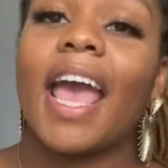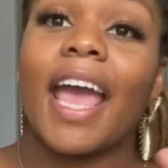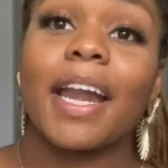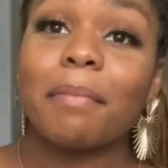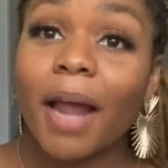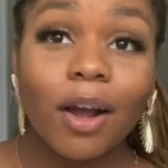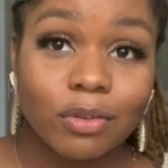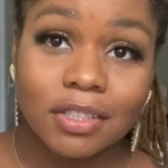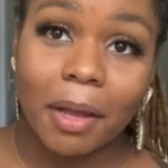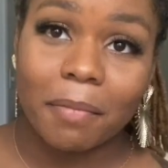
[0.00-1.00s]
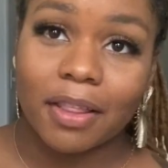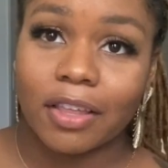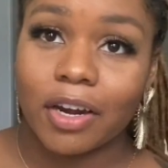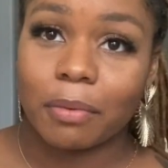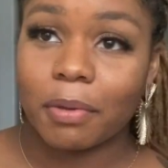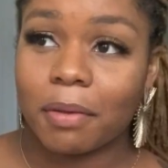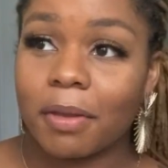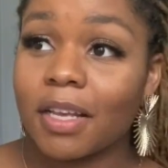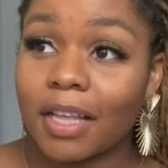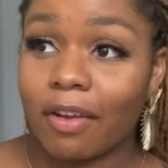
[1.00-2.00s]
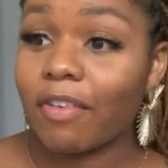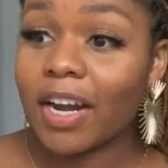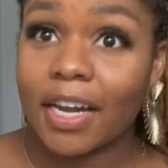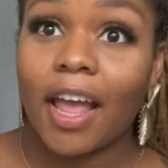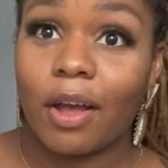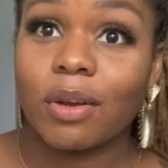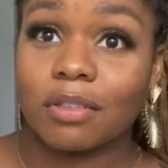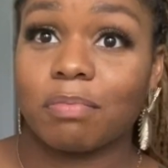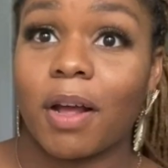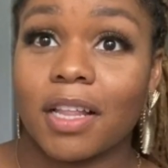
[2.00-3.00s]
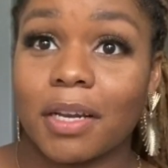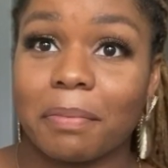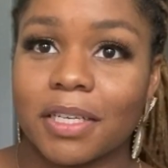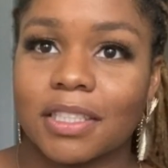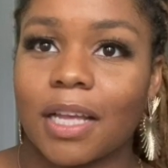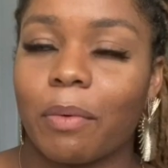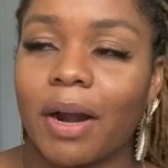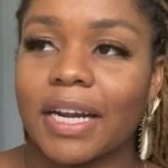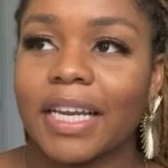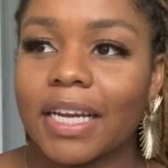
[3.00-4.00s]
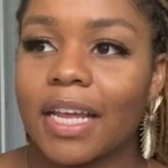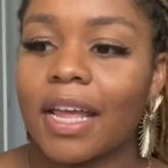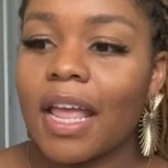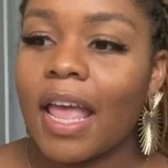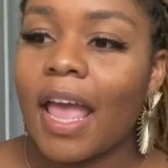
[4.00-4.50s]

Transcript: And I'm not gonna stop my therapy because right now is probably the biggest time where I need it.